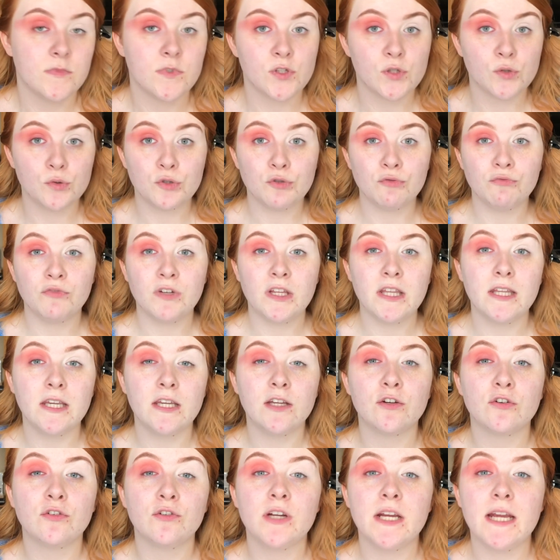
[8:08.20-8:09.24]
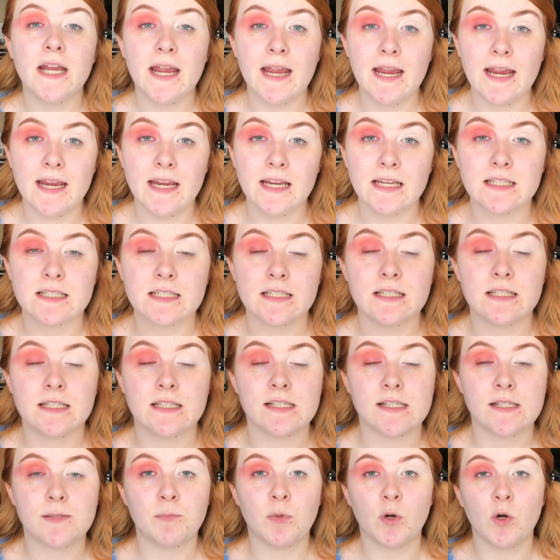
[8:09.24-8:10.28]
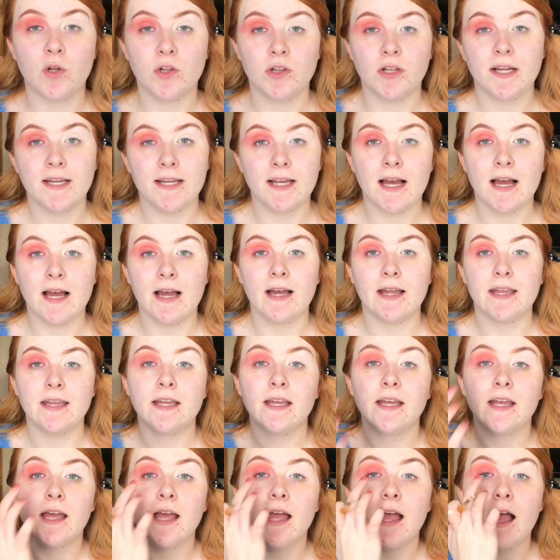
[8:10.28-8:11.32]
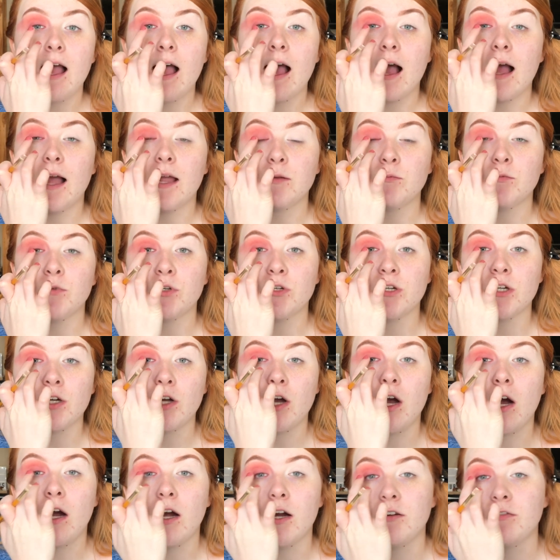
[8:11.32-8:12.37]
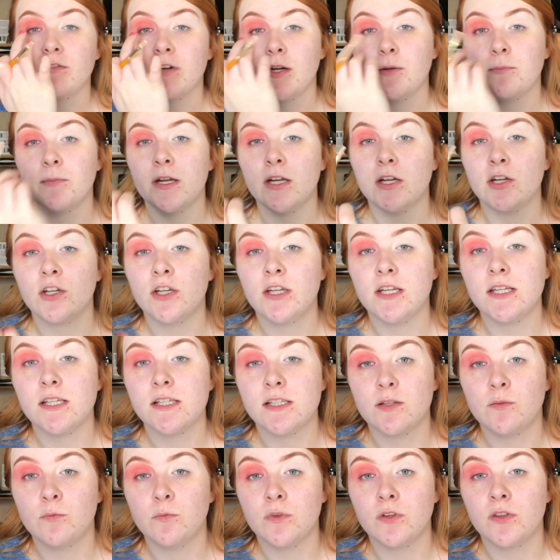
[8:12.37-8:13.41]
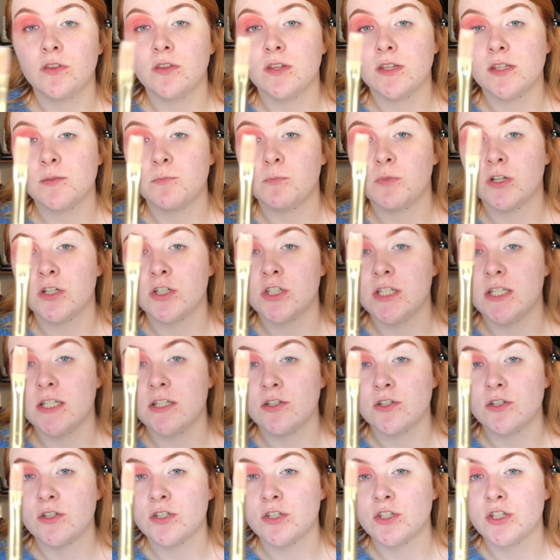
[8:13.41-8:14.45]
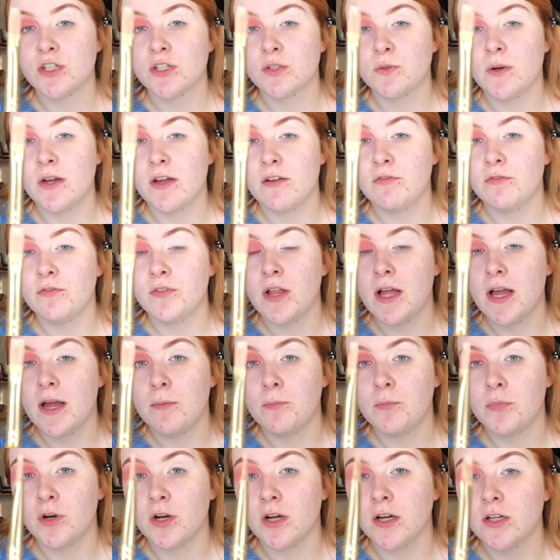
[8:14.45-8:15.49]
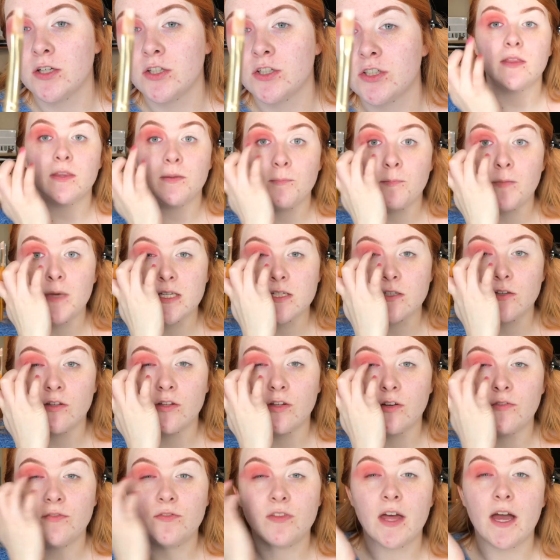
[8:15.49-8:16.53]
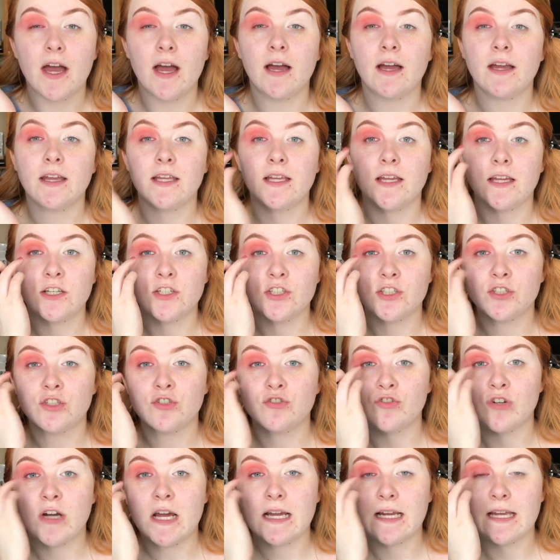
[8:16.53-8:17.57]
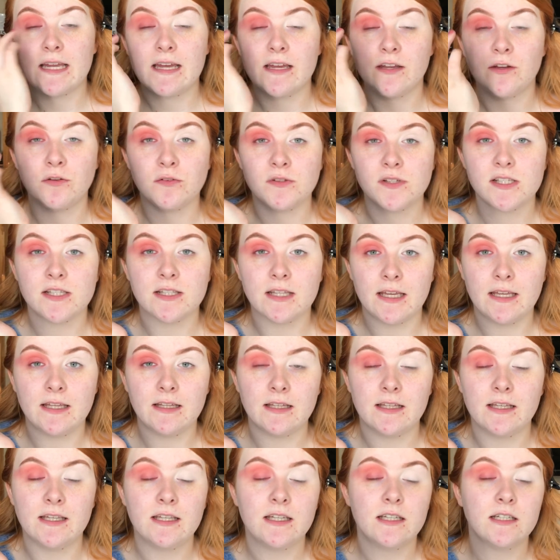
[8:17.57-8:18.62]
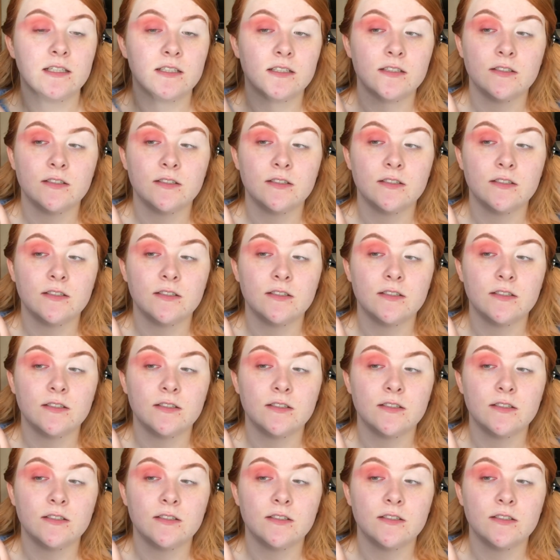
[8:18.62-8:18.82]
So to really create the spotlight eye, I'm going to carve out my crease with this brush here. So it's just quite a flat brush, the middle of the eye, and just drag it out slightly.